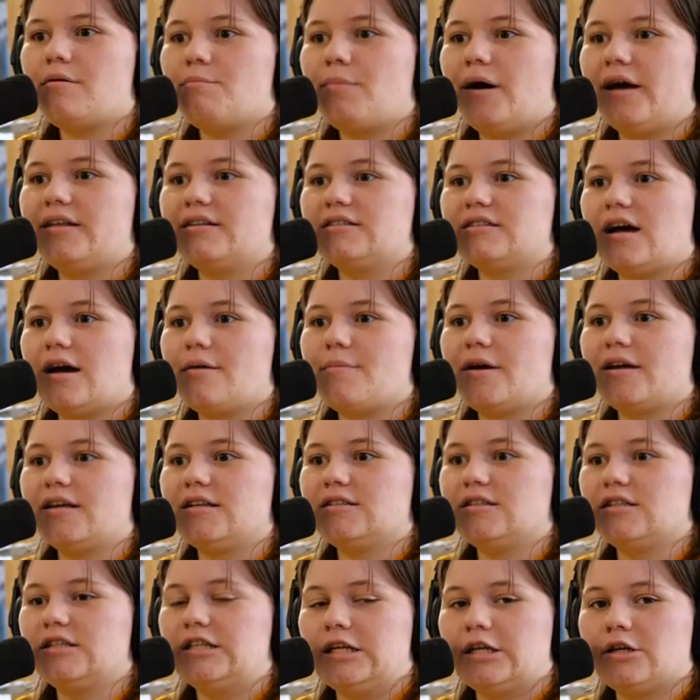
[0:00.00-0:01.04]
by the time I get
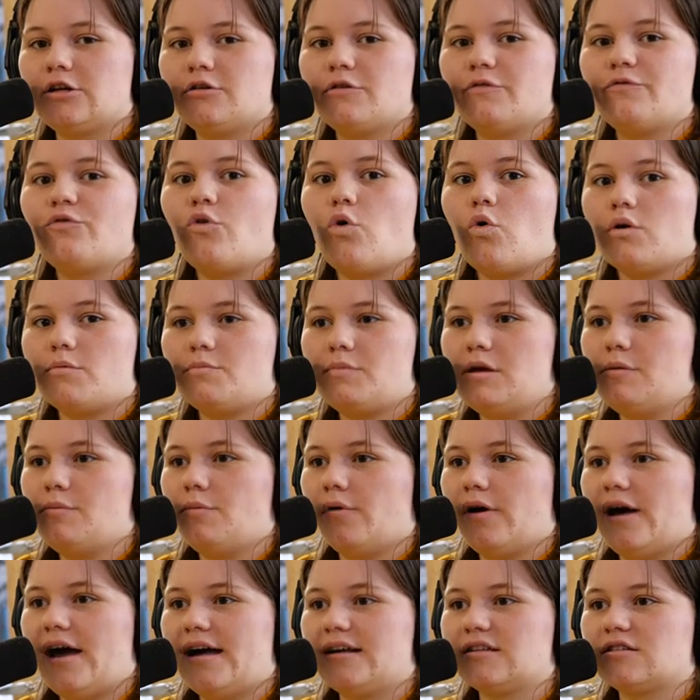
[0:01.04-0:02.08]
to dinner, four
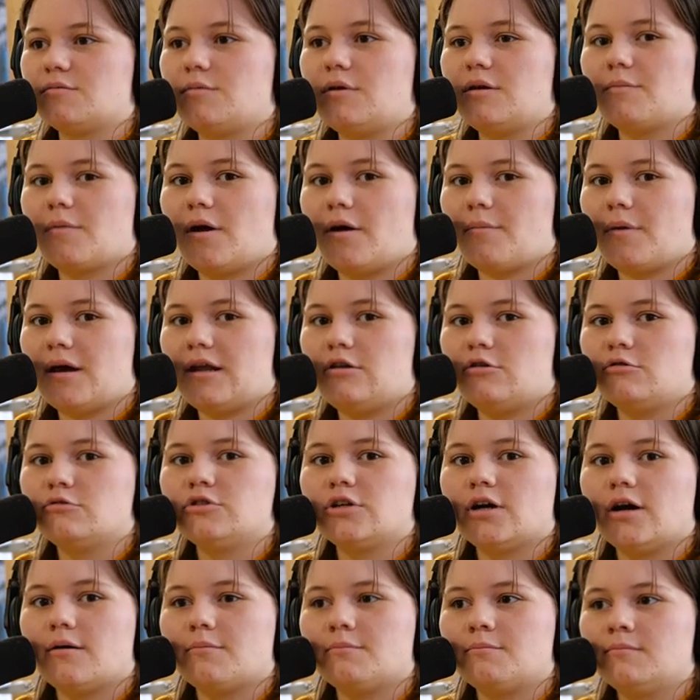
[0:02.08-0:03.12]
people ask me about my new
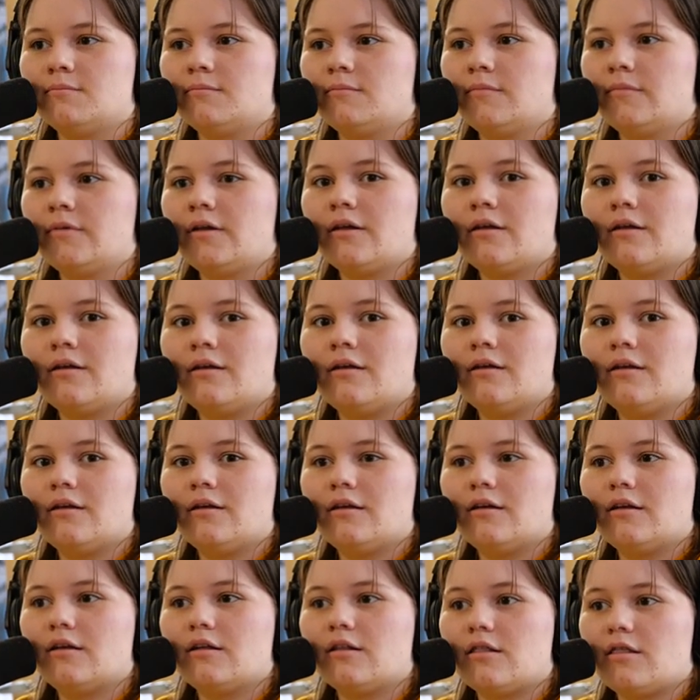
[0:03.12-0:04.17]
job.
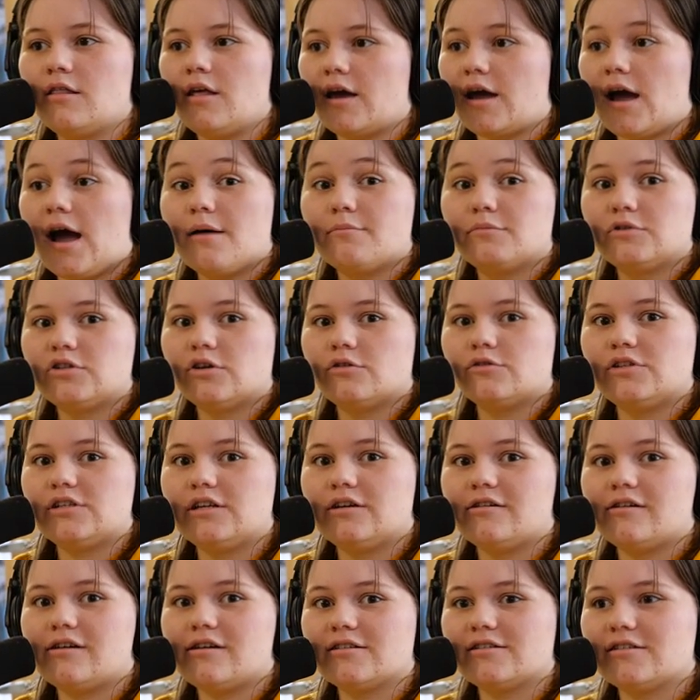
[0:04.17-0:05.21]
Yep. Like I'm so
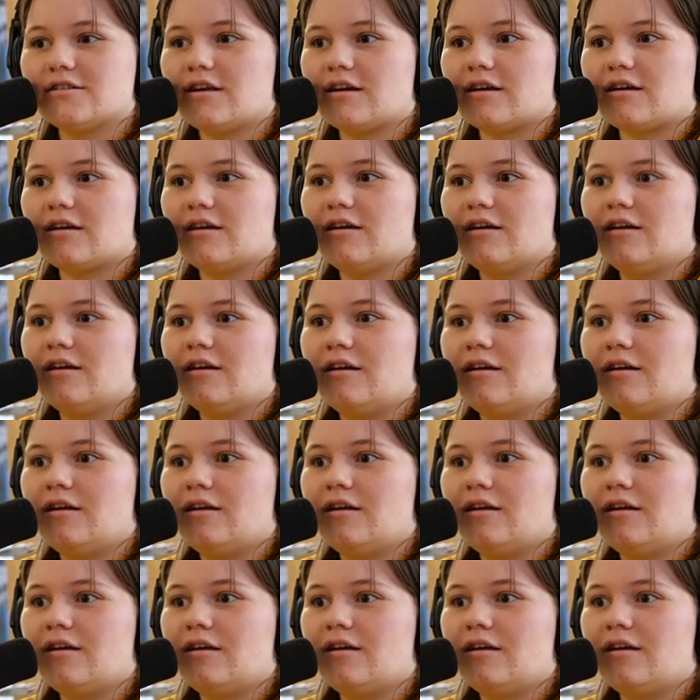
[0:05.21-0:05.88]
serious. And like she's just